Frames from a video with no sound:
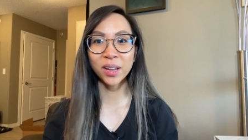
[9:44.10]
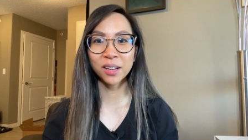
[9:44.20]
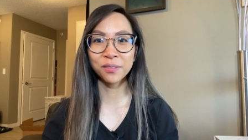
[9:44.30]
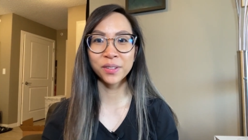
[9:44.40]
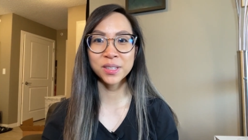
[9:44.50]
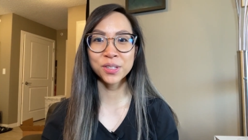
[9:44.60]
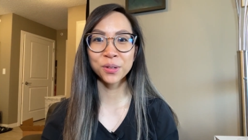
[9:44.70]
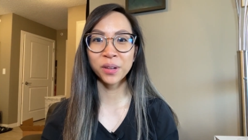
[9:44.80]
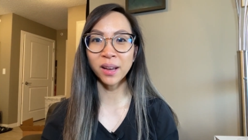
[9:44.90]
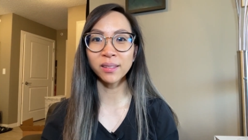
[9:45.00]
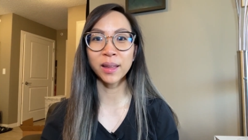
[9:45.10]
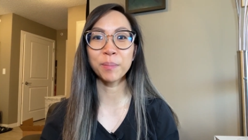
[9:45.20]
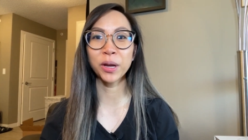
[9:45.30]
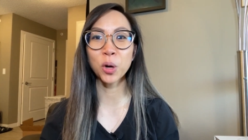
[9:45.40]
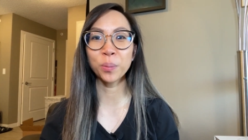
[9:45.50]
I convinced you yet that
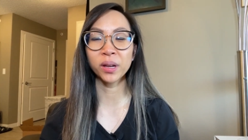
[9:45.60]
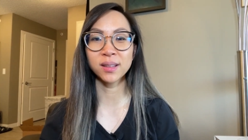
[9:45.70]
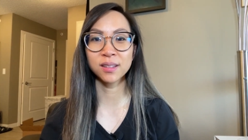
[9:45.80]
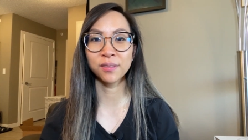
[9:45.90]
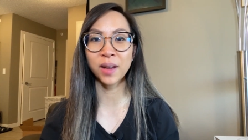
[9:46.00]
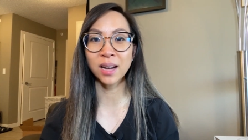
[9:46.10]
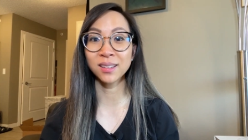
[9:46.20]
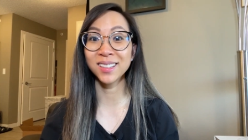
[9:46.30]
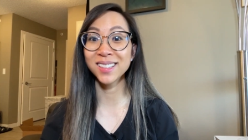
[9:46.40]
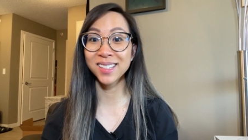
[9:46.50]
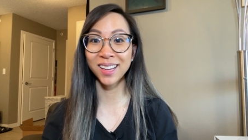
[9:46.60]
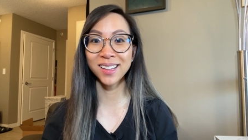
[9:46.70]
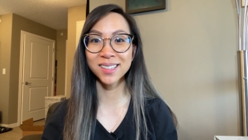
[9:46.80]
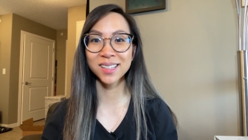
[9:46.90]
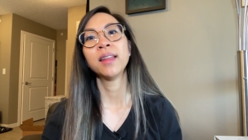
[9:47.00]
myopia is in fact a
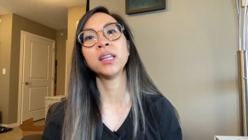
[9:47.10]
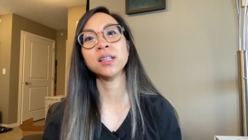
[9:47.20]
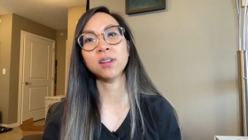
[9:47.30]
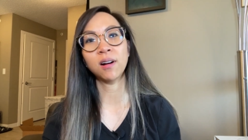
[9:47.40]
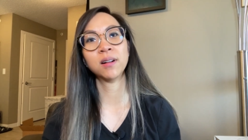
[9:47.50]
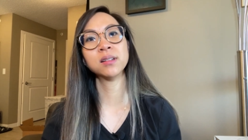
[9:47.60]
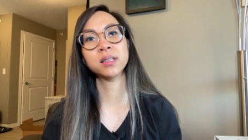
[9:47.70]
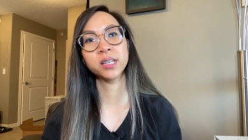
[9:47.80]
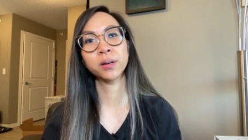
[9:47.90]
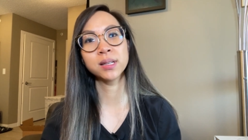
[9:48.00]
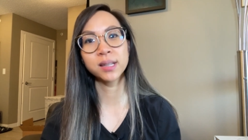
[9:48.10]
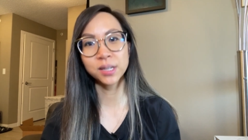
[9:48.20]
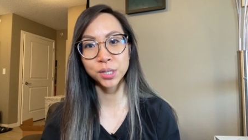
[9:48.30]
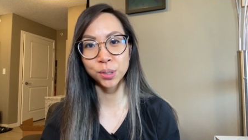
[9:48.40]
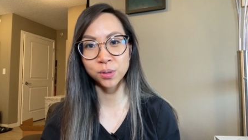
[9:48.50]
disease. These are serious
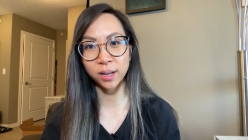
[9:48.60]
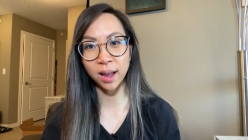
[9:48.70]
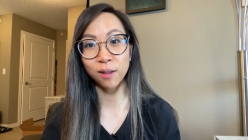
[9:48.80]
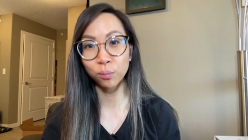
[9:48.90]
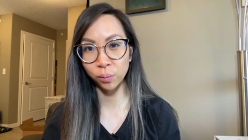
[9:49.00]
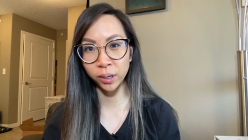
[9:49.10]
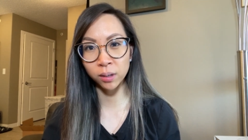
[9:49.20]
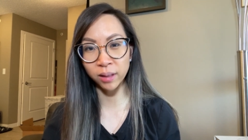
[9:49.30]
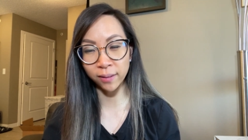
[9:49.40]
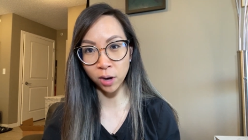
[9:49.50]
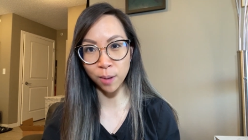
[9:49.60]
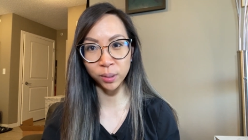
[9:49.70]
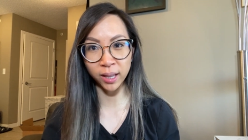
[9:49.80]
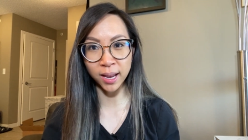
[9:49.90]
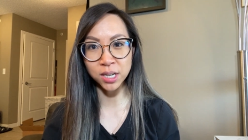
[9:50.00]
issues that have real-life
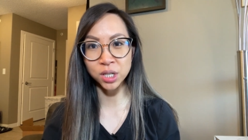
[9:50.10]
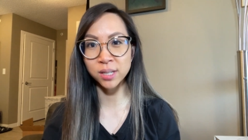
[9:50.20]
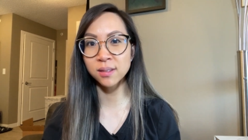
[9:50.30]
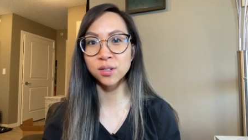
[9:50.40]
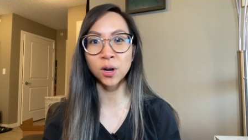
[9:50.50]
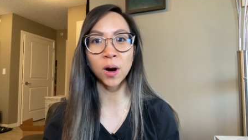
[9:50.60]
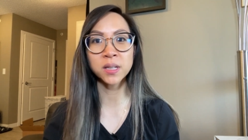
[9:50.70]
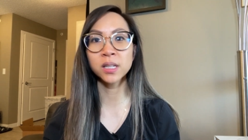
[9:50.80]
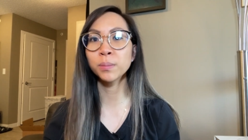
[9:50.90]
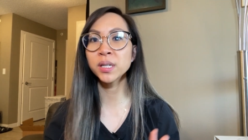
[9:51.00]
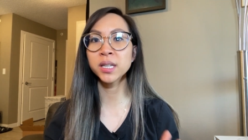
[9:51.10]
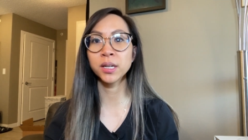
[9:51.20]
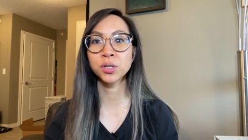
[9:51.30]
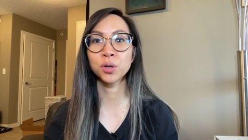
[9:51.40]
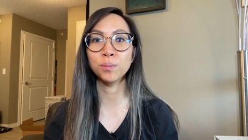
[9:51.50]
complications causing
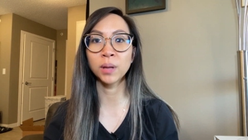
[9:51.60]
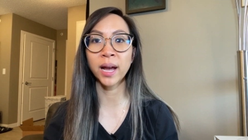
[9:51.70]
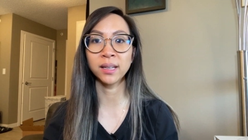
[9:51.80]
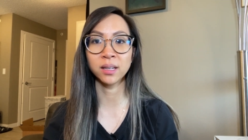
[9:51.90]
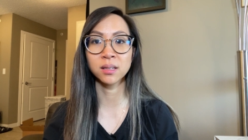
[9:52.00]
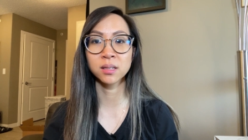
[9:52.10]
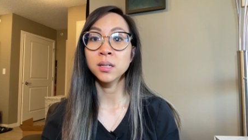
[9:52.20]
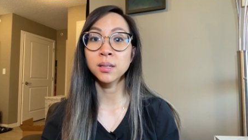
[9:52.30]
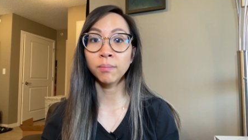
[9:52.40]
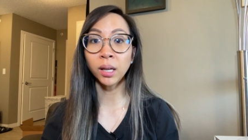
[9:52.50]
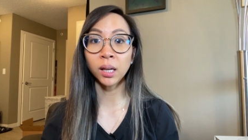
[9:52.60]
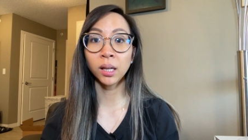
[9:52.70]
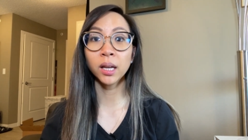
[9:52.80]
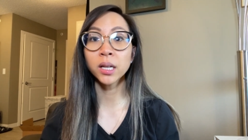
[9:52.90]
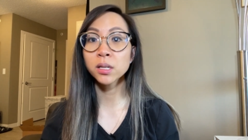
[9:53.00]
potential blindness. To
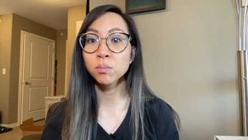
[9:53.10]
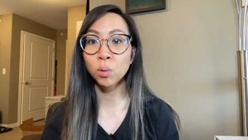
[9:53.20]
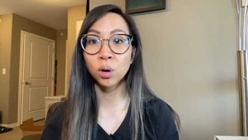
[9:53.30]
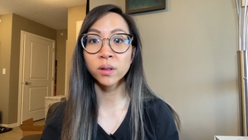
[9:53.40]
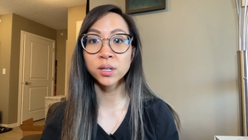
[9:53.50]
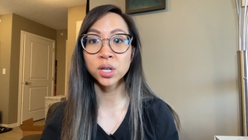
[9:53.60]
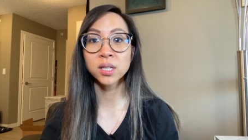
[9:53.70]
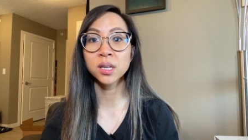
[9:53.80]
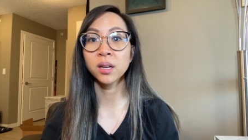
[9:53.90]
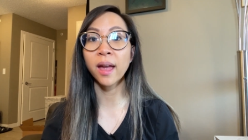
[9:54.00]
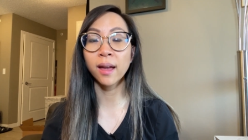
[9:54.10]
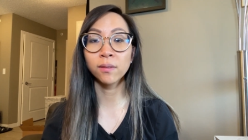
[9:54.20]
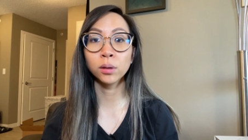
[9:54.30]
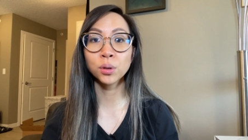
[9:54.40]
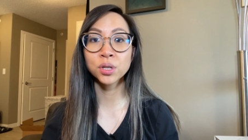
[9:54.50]
me, it is more than just an
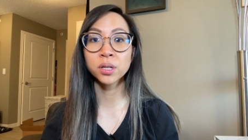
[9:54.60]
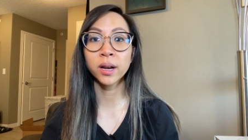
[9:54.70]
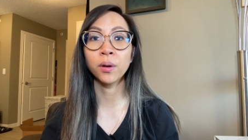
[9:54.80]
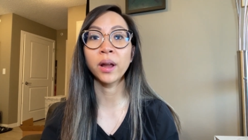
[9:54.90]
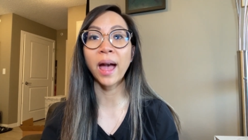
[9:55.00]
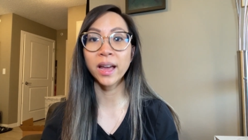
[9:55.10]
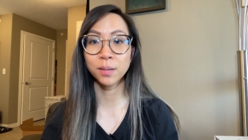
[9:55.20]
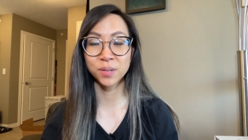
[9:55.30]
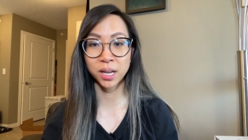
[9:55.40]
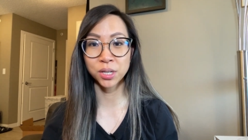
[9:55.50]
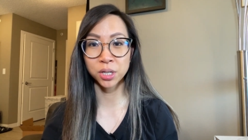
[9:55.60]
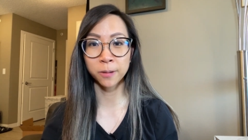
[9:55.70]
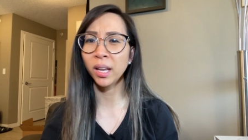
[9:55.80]
evolutionary adaptation.